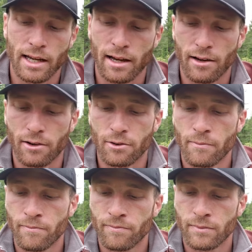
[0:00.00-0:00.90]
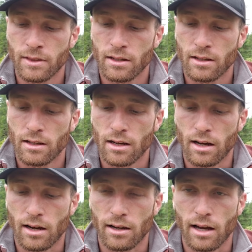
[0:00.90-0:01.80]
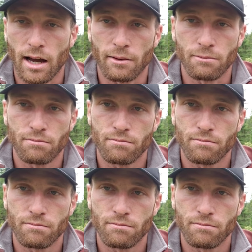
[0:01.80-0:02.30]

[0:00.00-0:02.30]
Now, uh, I